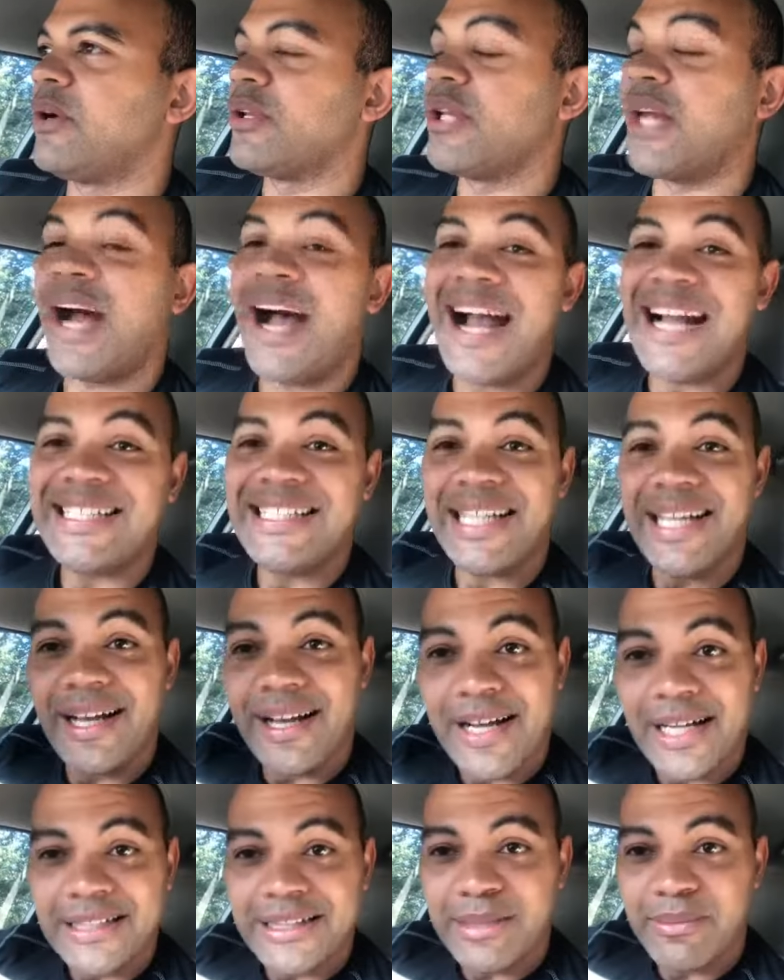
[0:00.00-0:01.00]
high ticket
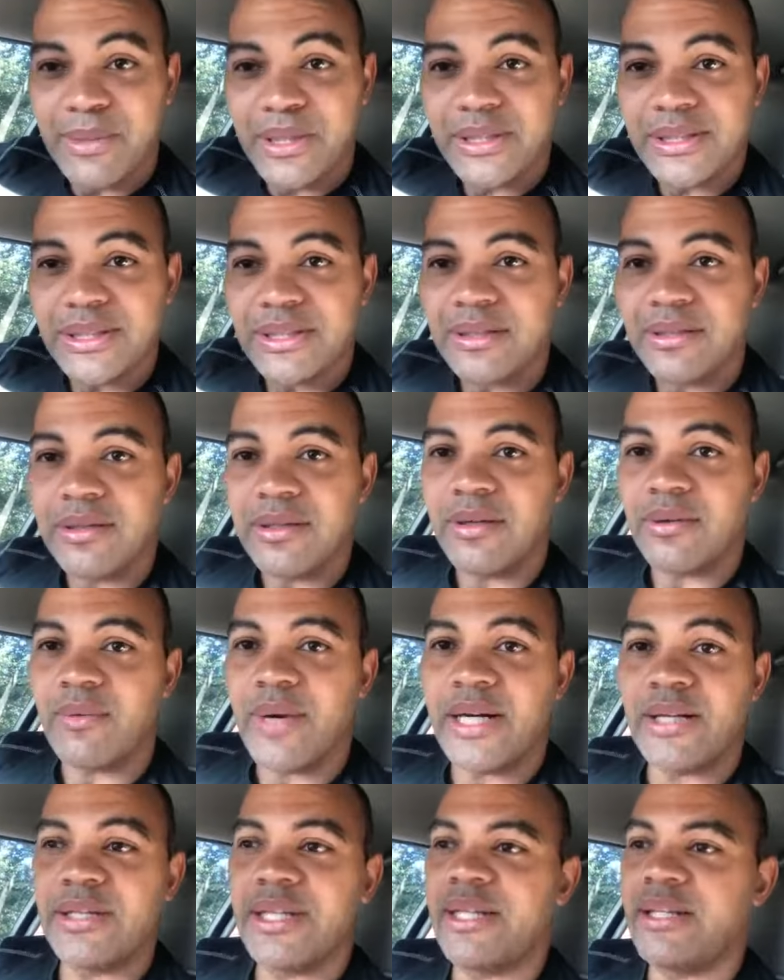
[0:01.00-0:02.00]
customers, right?
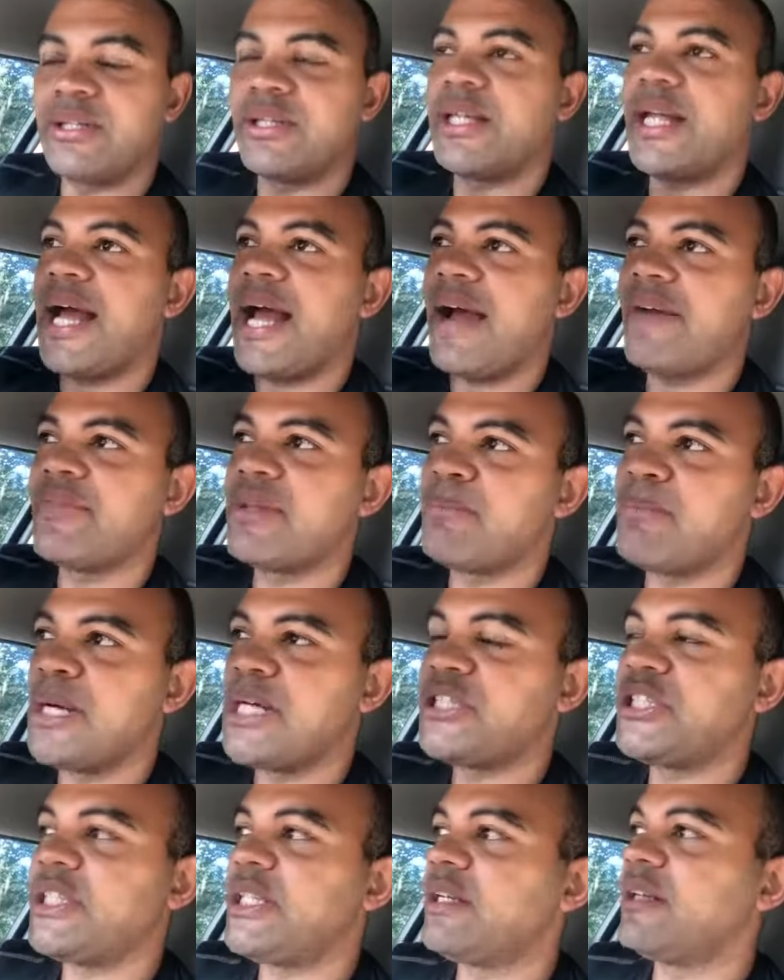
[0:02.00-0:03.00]
Do they have the
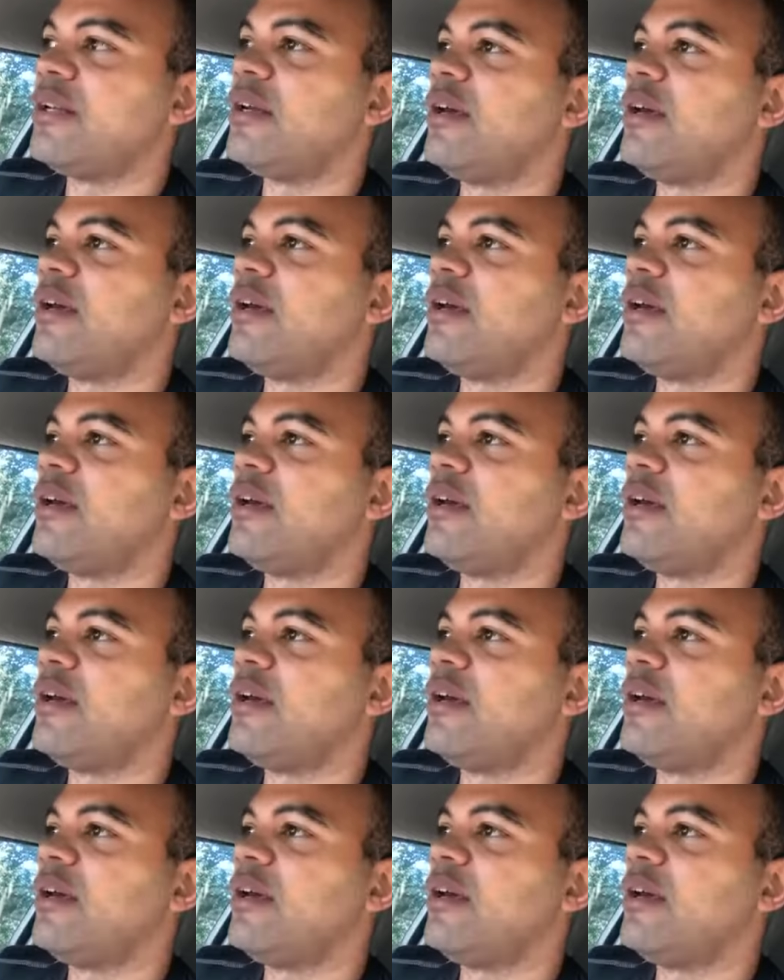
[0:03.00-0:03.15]
budget?